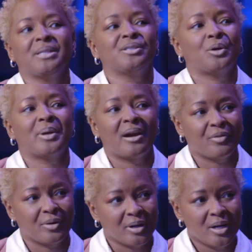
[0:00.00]
please don't
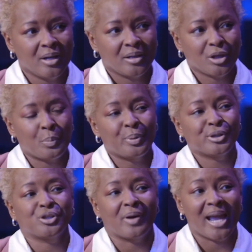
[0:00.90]
ever,
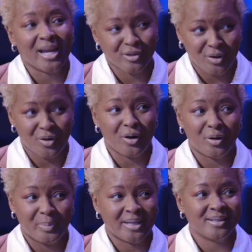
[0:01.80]
put your hands on
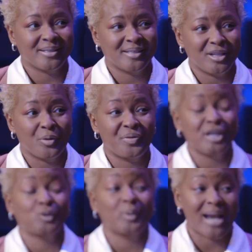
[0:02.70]
her because,
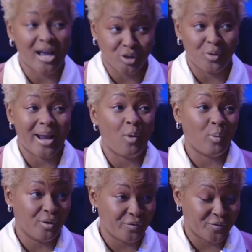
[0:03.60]
things would not turn out
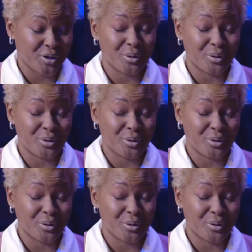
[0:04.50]
well for